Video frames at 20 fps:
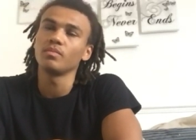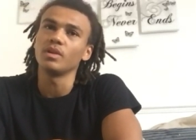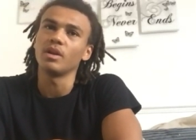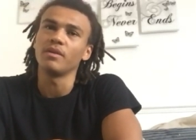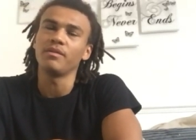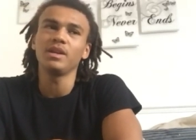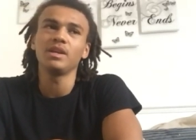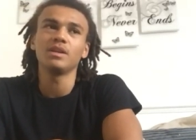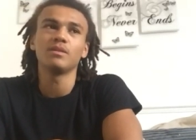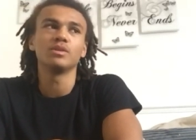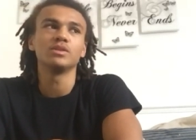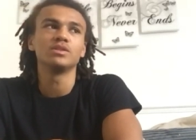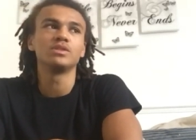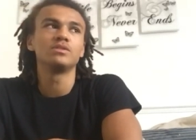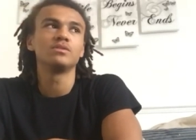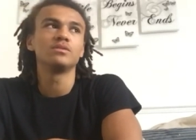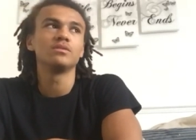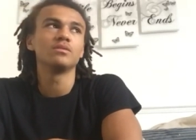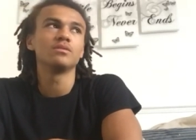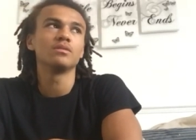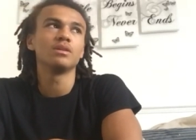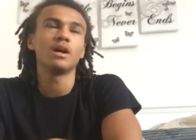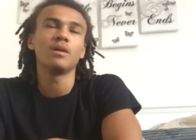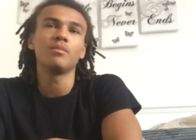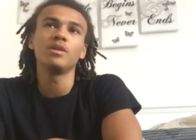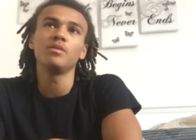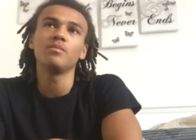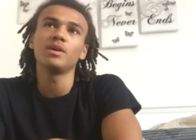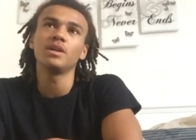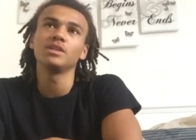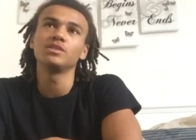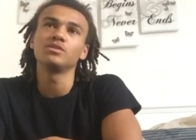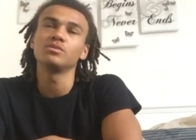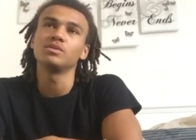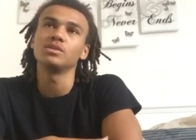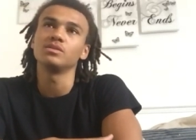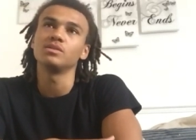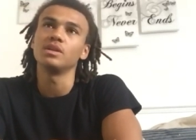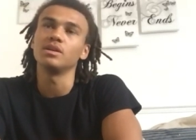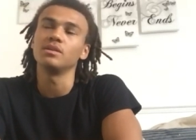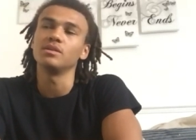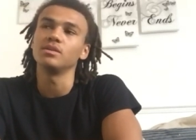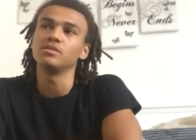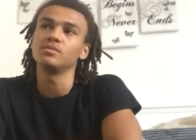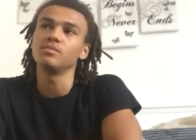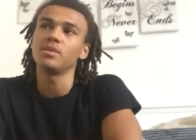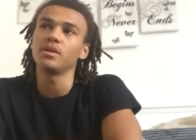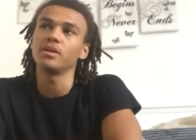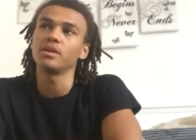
think there was, how many managers was there? There was, I